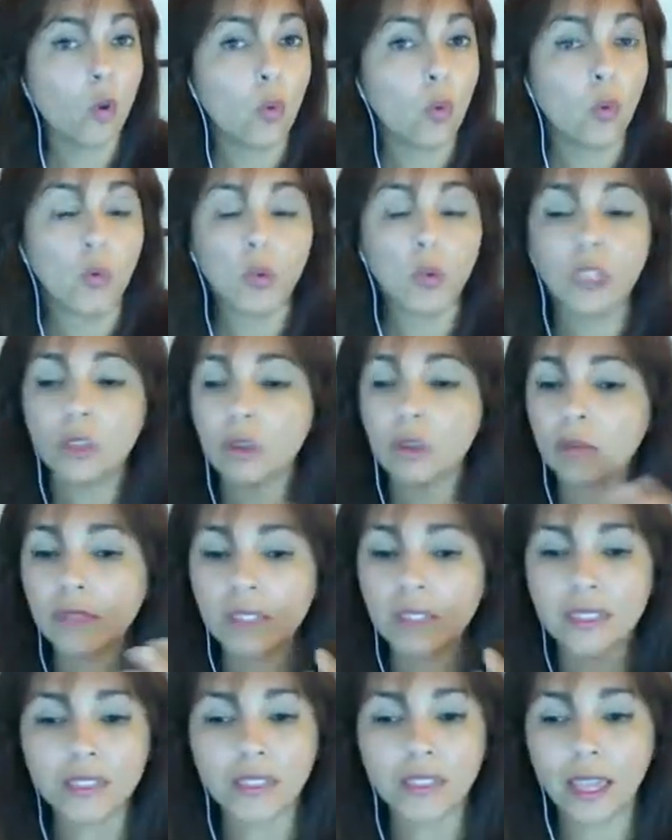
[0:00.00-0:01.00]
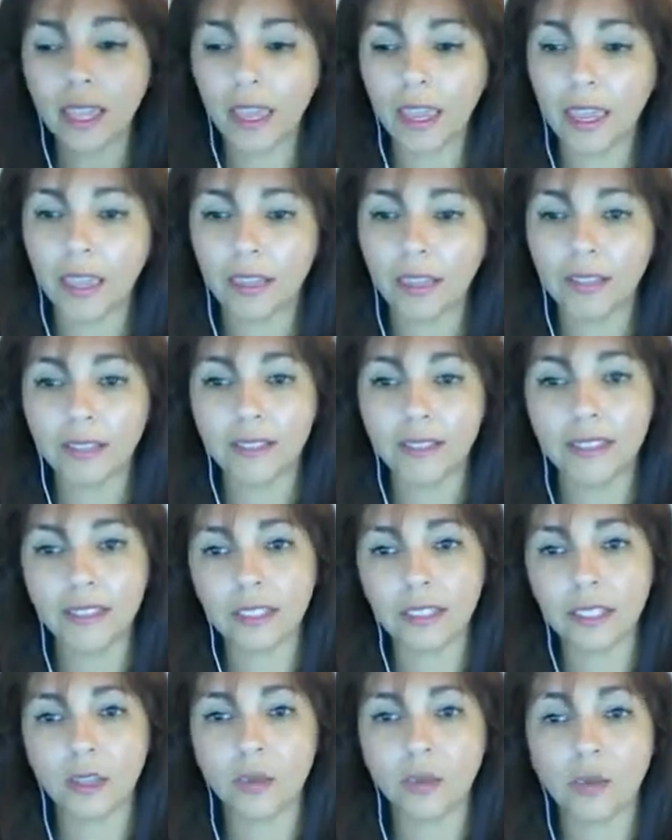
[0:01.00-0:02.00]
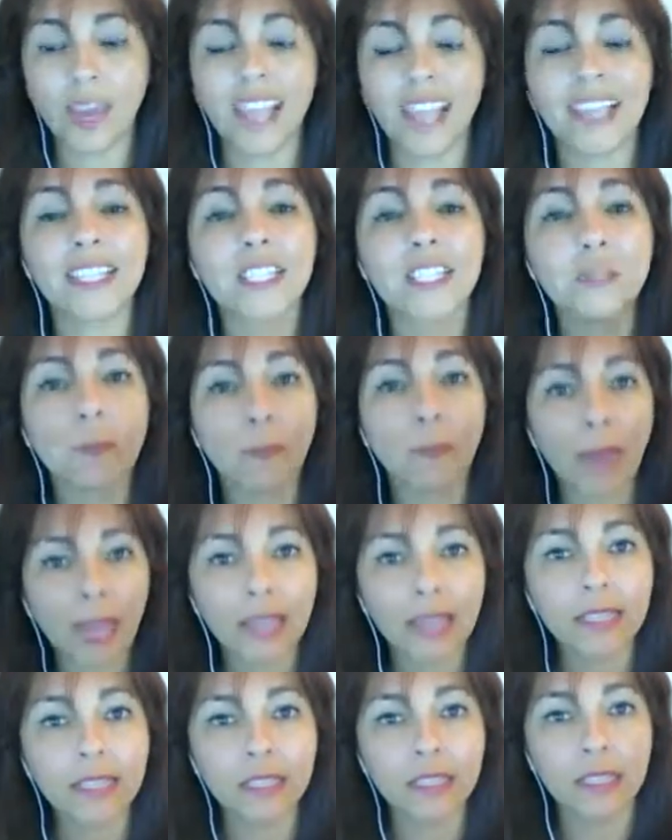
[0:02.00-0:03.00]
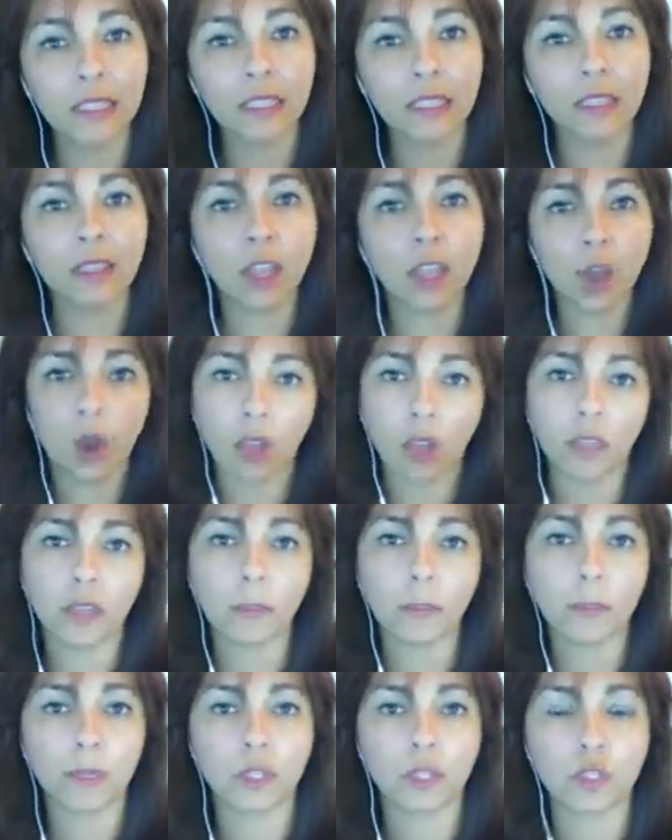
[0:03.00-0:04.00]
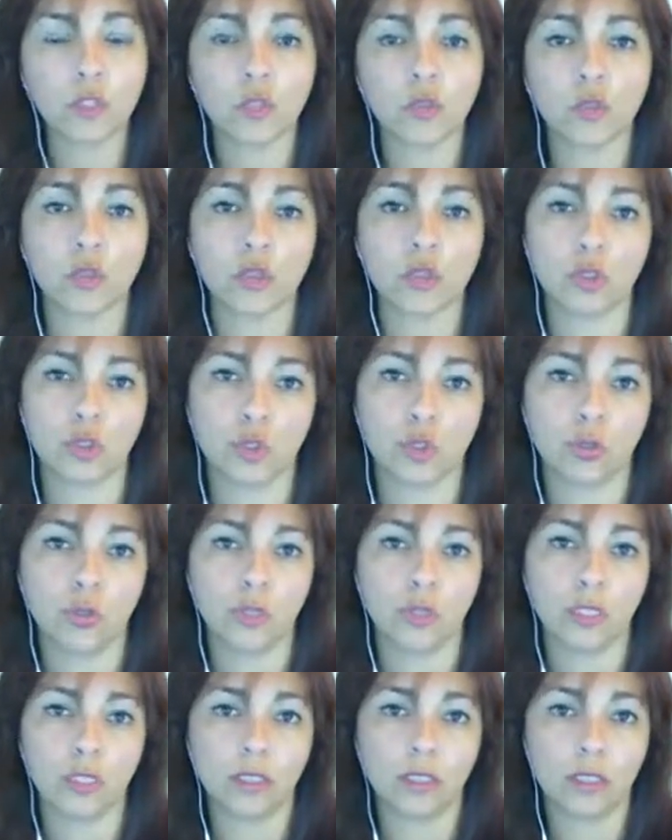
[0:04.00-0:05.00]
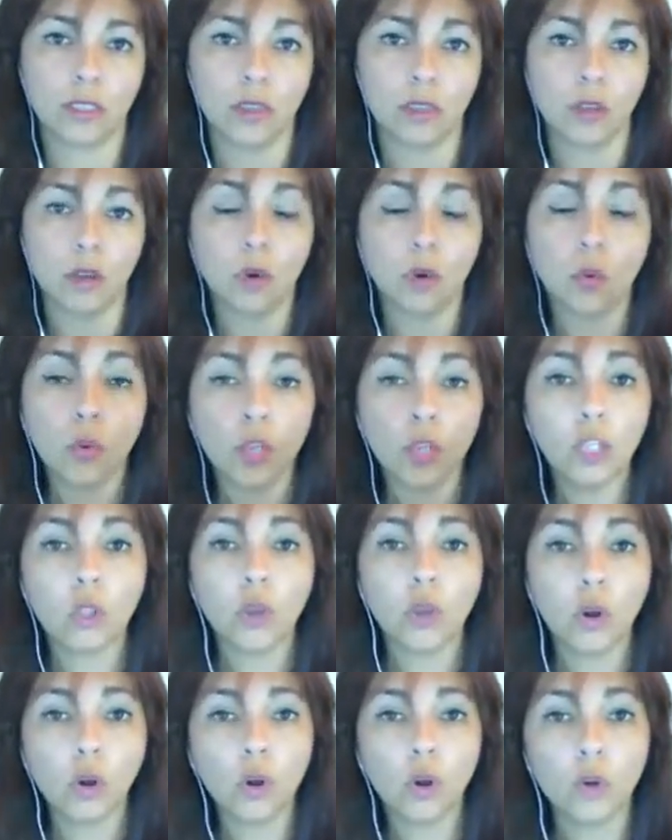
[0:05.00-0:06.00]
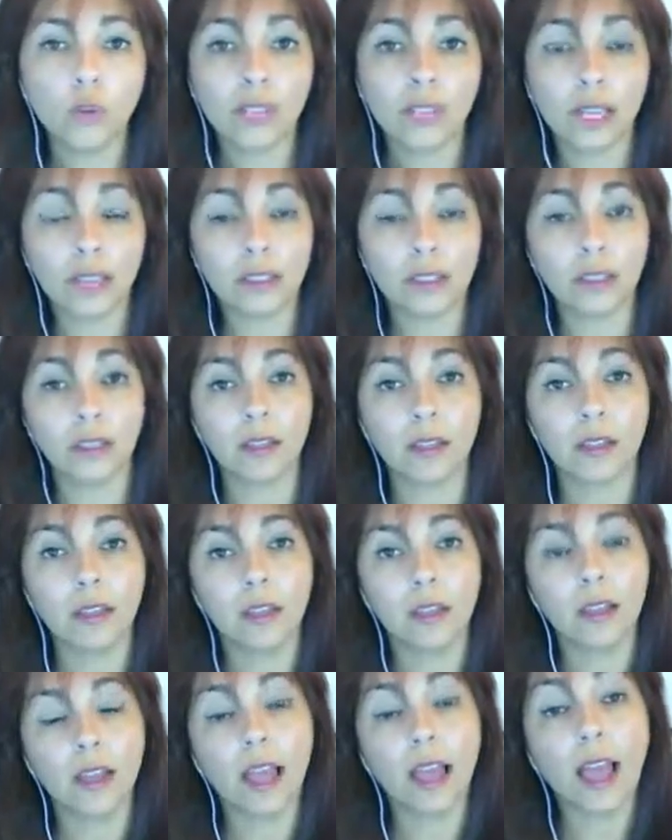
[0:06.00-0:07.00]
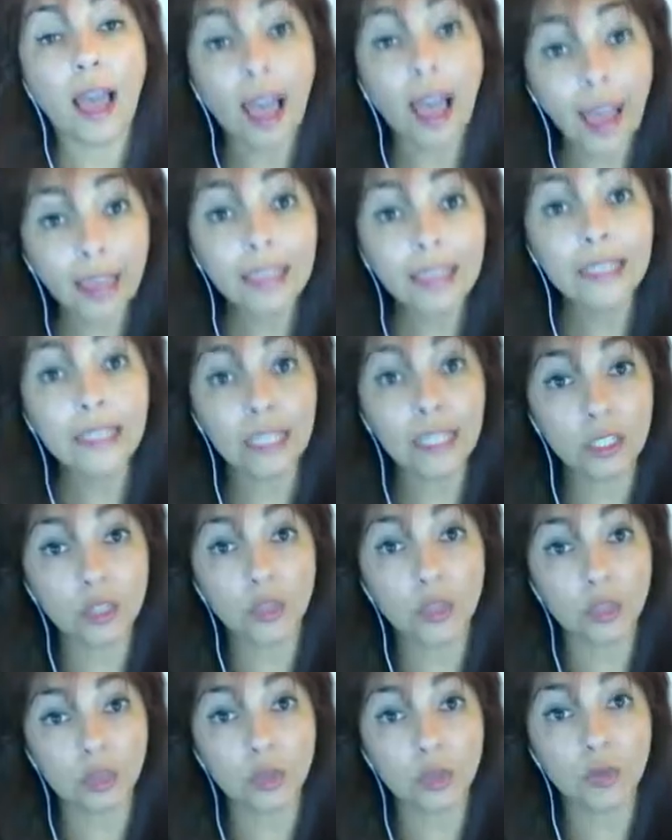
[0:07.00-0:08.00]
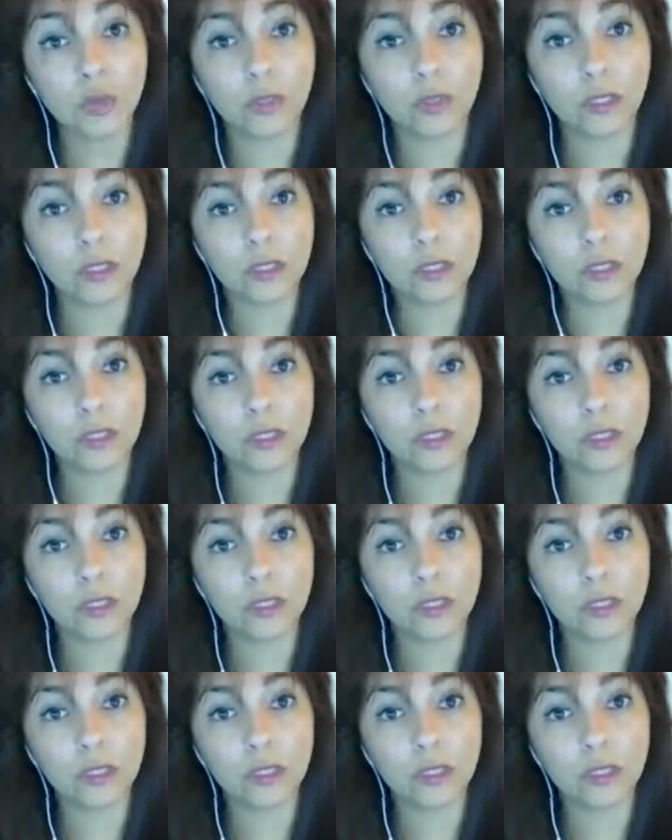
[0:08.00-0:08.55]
we don't stay still expecting the other person to do it. We know that I need to do it.